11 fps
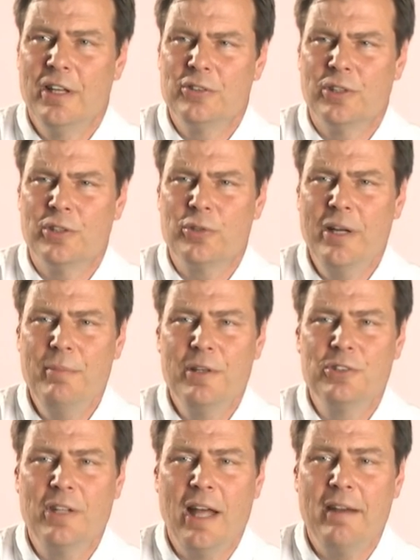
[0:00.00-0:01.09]
So the treatment
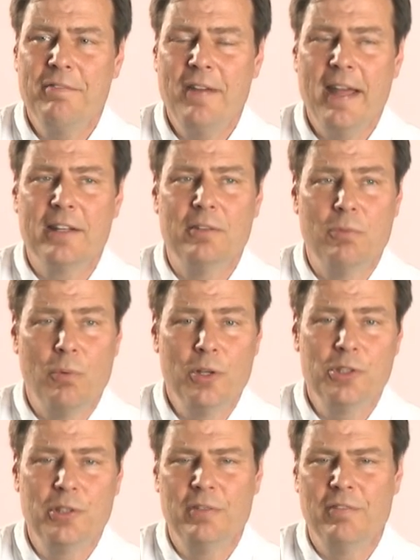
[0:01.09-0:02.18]
is not effective
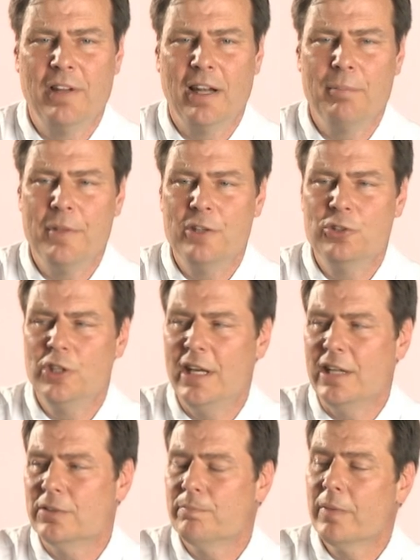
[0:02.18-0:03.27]
once you've developed the
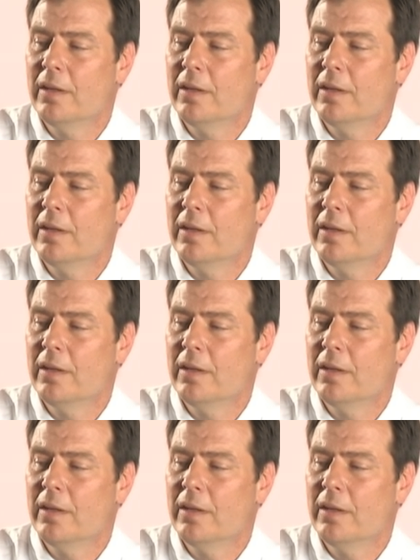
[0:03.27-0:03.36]
disease.